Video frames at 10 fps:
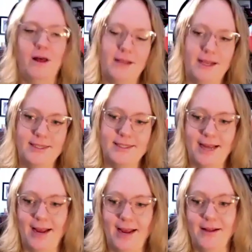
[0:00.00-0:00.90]
he is an
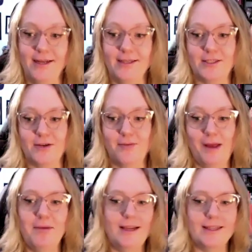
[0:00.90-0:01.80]
alien, so
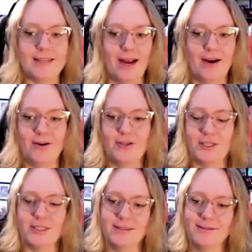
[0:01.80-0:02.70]
maybe his hair
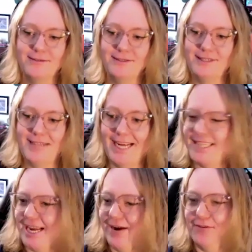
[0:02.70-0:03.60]
just takes
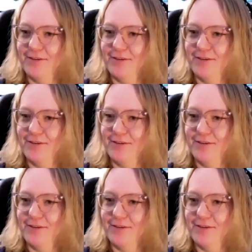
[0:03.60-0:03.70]
care of itself.